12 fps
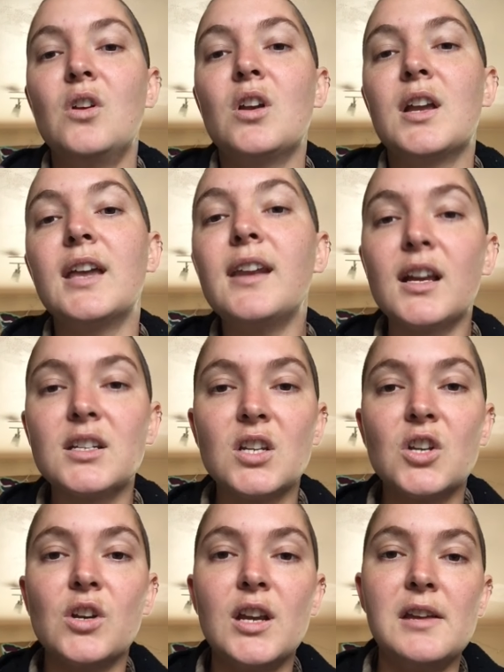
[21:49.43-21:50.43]
connect to
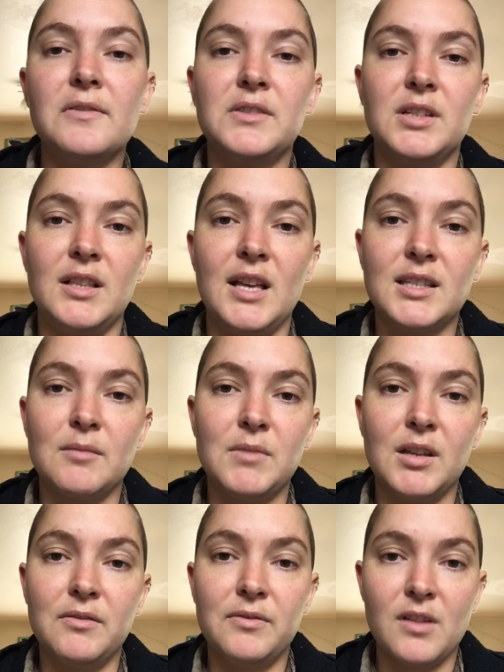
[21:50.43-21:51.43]
grief, to let
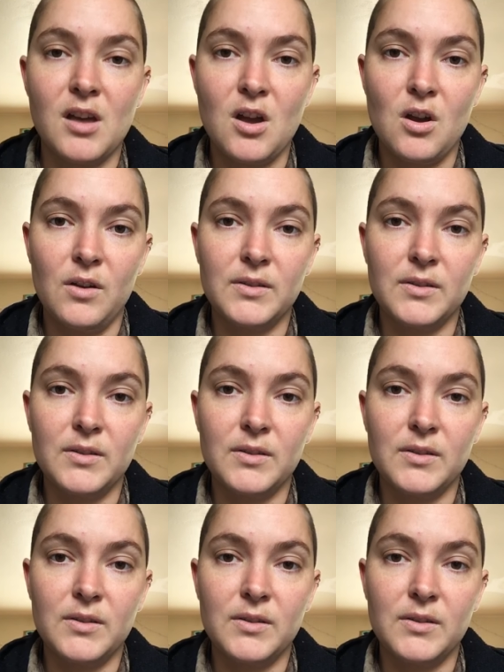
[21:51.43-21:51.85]
something flow.